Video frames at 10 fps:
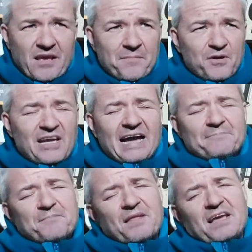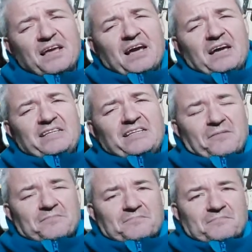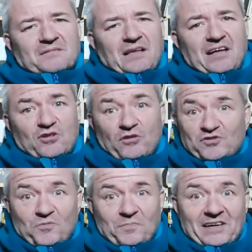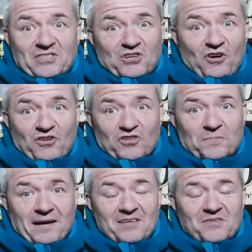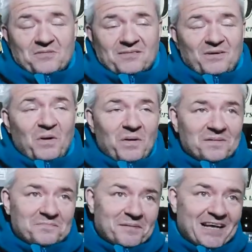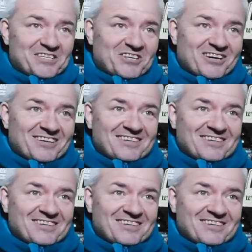But yeah, you know, I'd love to come back as a cocker spaniel. Oh, bless you.